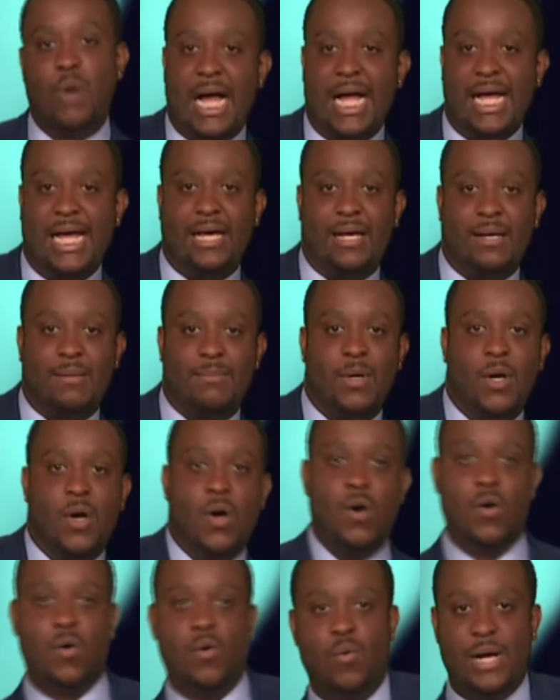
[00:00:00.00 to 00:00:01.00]
R A
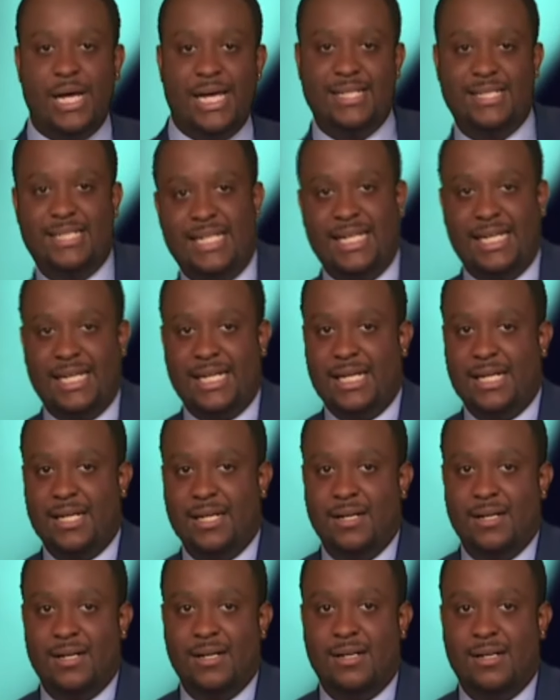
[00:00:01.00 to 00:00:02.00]
Y M
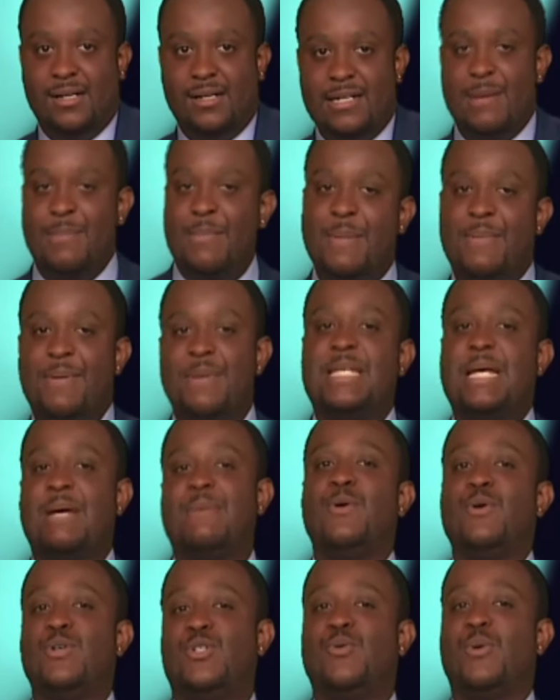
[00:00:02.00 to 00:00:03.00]
O N D.
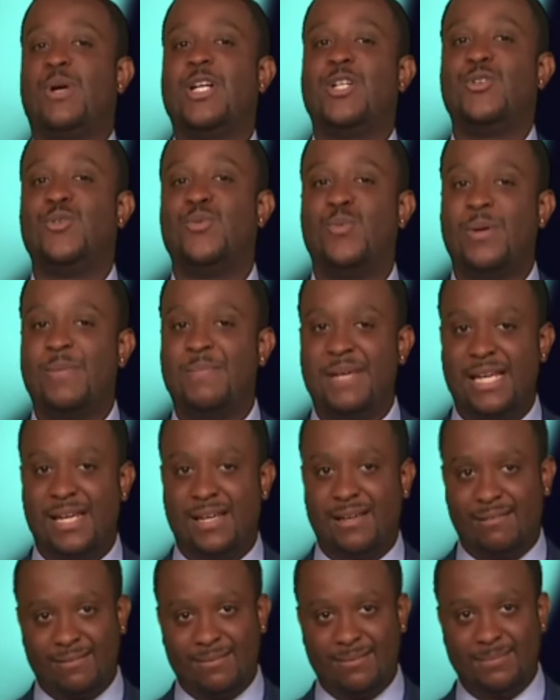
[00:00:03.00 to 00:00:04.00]
Now, baby, tell me what
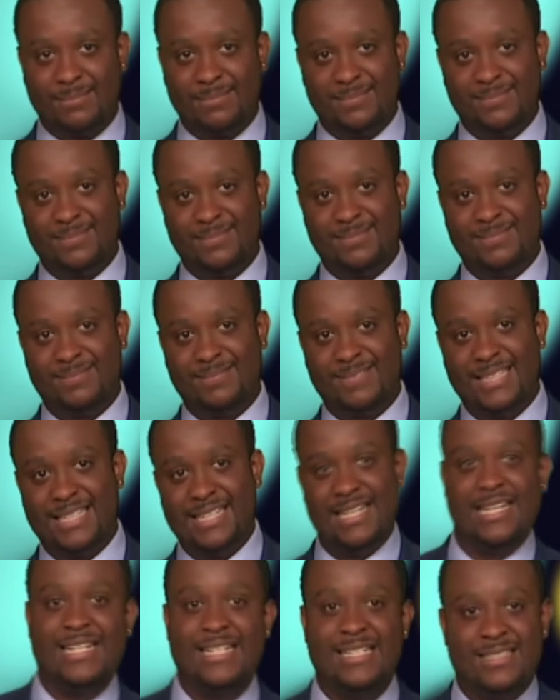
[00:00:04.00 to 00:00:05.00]
you want to do with me.
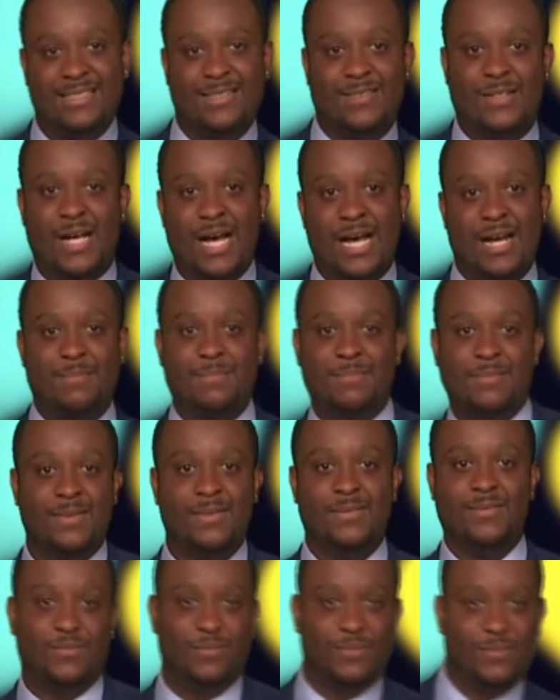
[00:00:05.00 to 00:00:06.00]

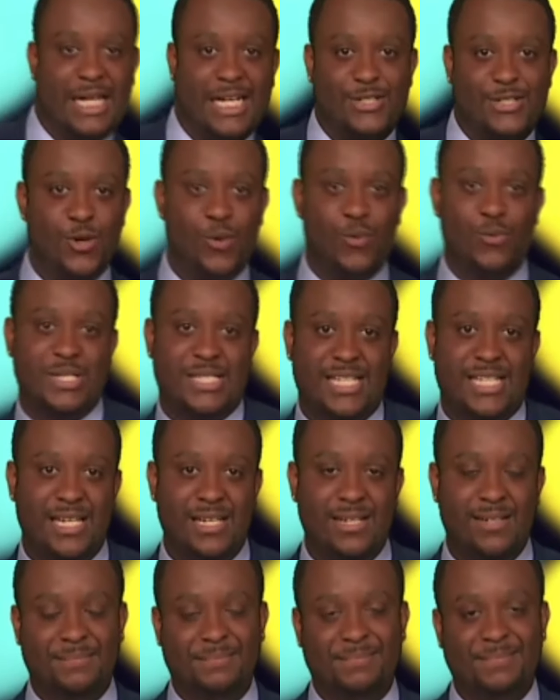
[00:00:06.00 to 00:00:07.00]
Gotta
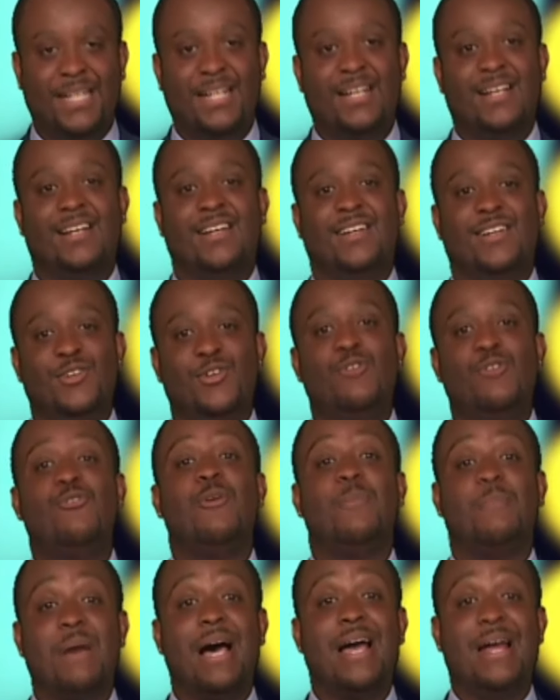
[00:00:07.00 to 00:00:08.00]
like Joe to see.
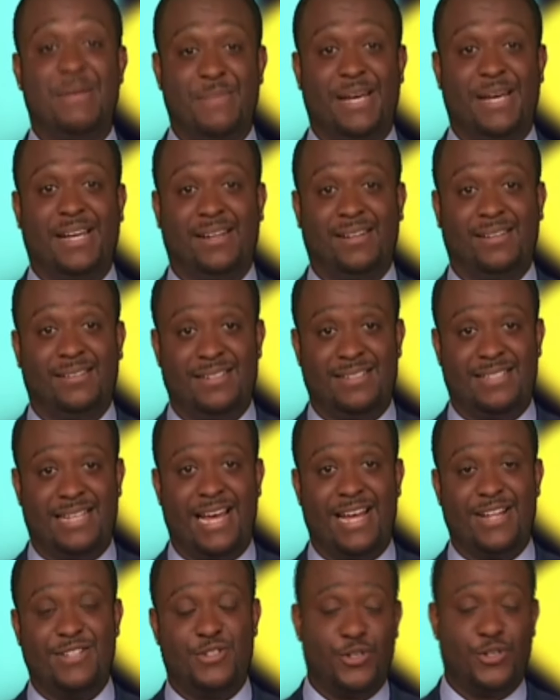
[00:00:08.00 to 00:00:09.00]
You
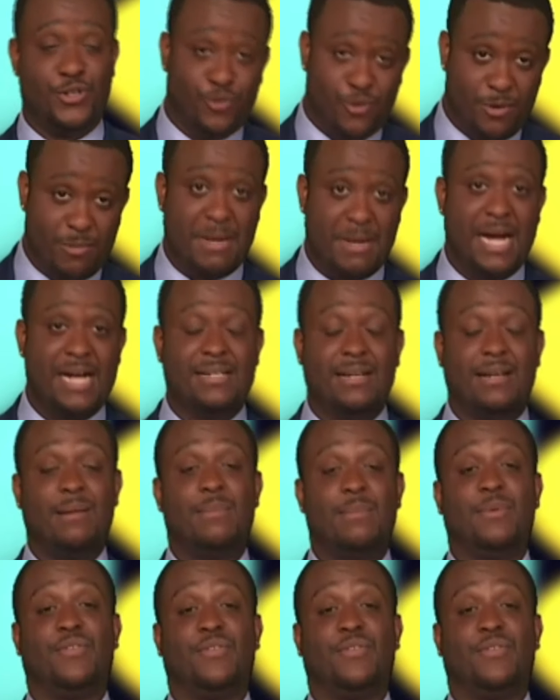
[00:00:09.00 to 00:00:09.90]
remind me is the answer.